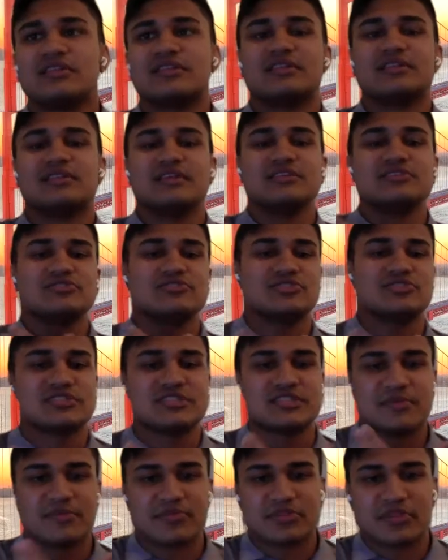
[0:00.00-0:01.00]
these are just
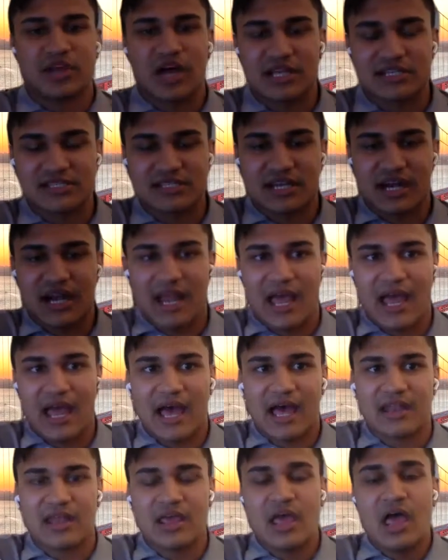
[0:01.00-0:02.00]
some thoughts that I
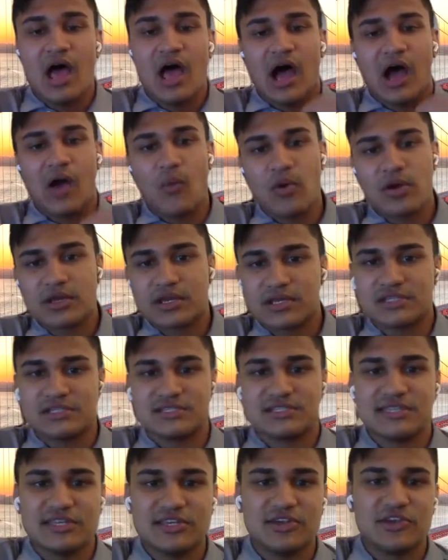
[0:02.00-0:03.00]
had. I want to
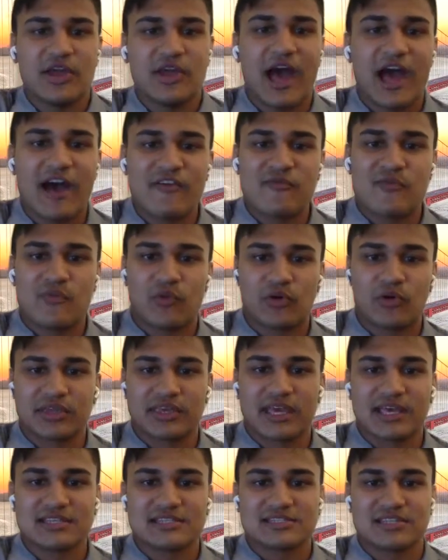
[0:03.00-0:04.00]
continue to have more
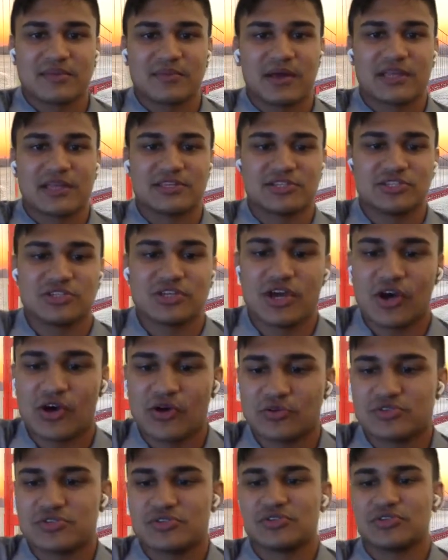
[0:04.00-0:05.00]
guests on my
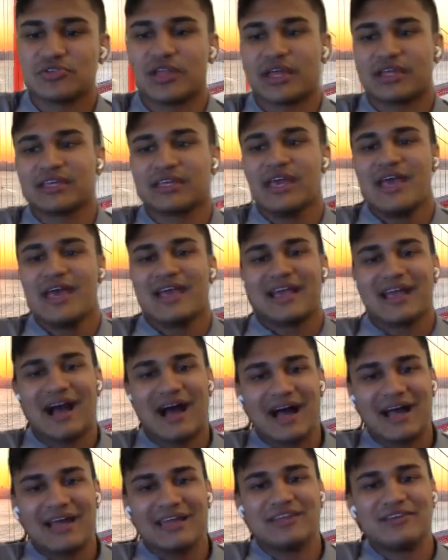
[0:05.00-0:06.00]
show to like
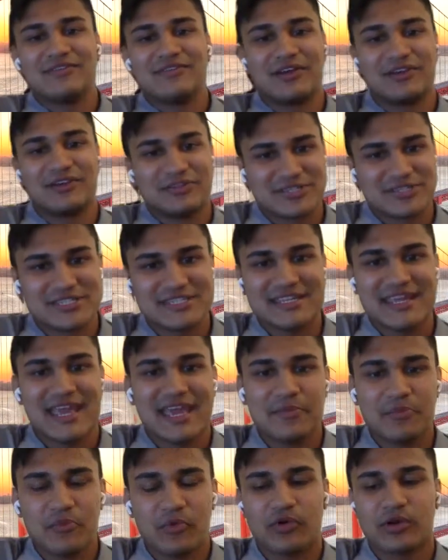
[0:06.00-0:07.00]
kind of
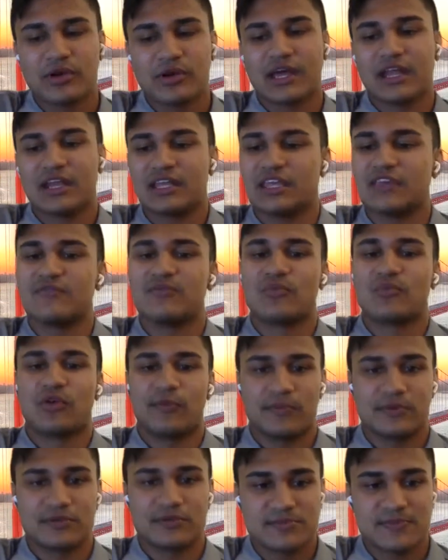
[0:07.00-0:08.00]
understand more and kind of give more
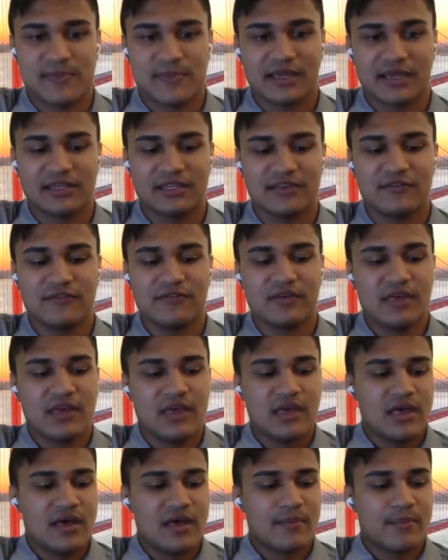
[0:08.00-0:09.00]
perspective.
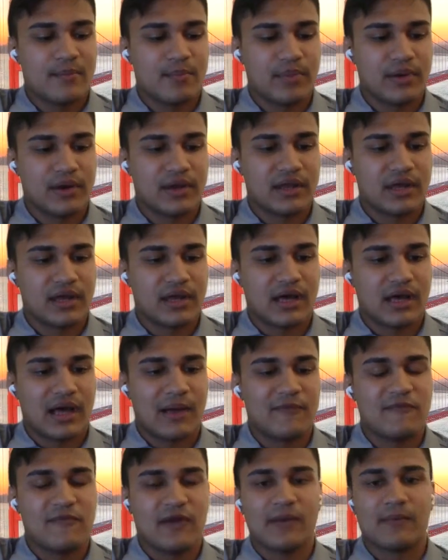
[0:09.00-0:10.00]
But
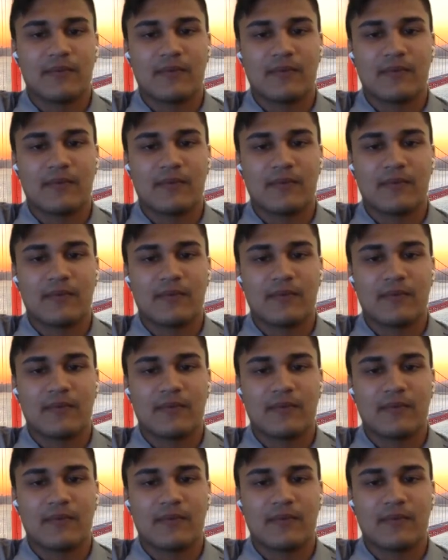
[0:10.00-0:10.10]
I've